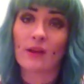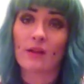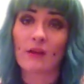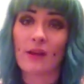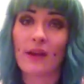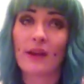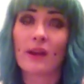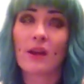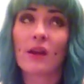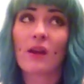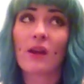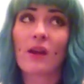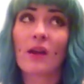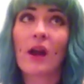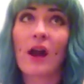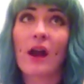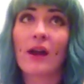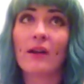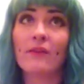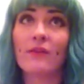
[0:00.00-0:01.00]
Like
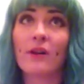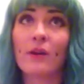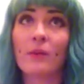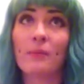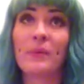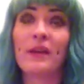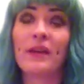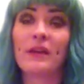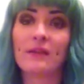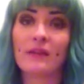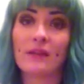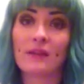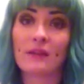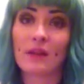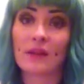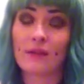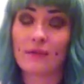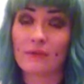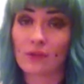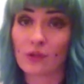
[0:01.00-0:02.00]
a, a big thing
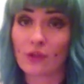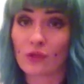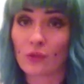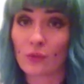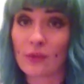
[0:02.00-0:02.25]
that I've learned